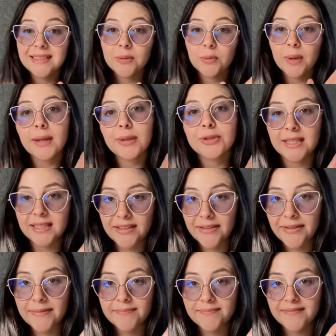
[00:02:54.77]
process.
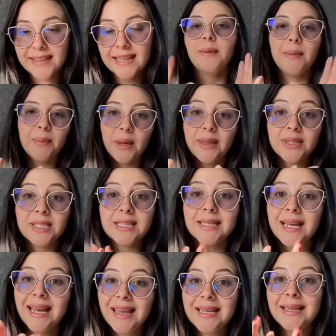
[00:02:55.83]
Keep
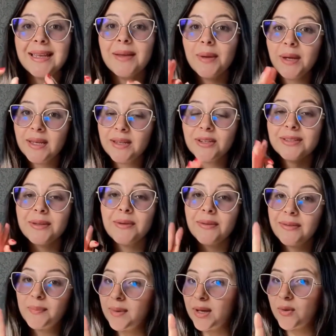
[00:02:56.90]
that in mind.
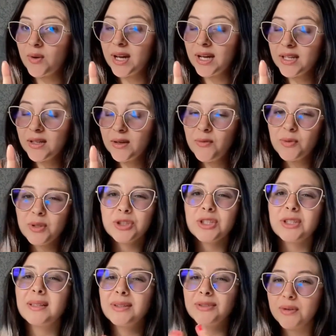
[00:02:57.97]
But well,
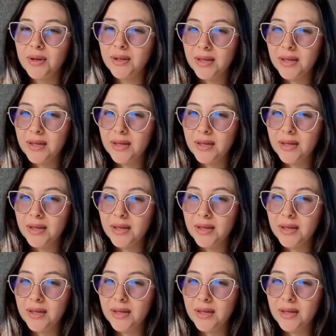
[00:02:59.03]
reaching the 3rd